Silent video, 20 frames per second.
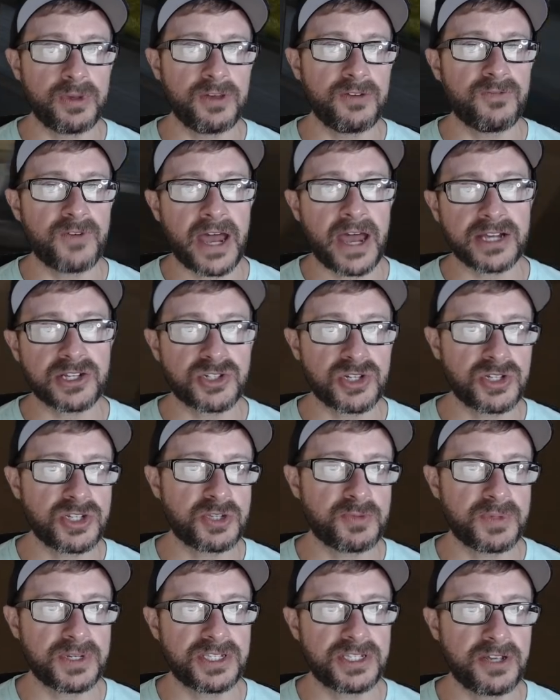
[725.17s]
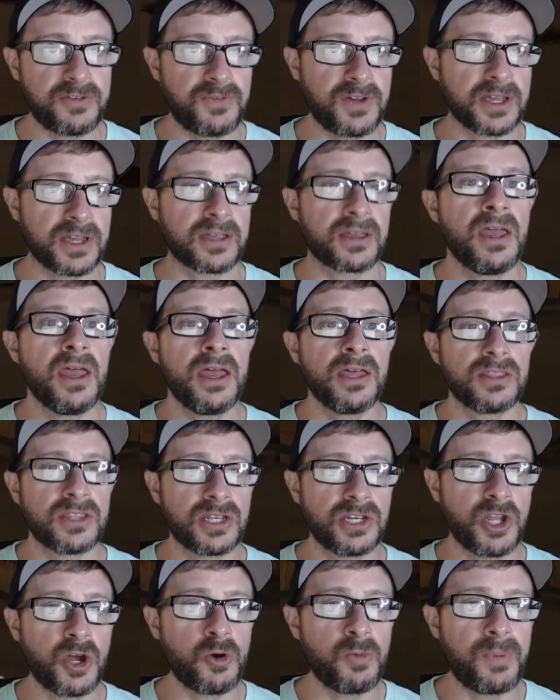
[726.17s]
be faction specific.
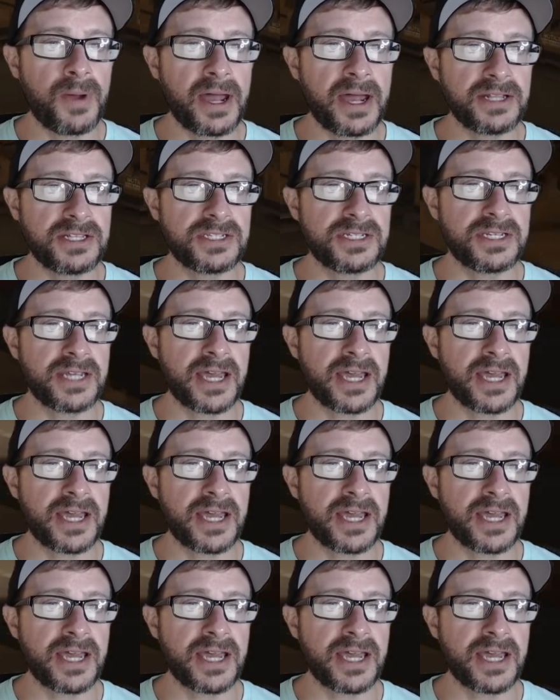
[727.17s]
The No-Pats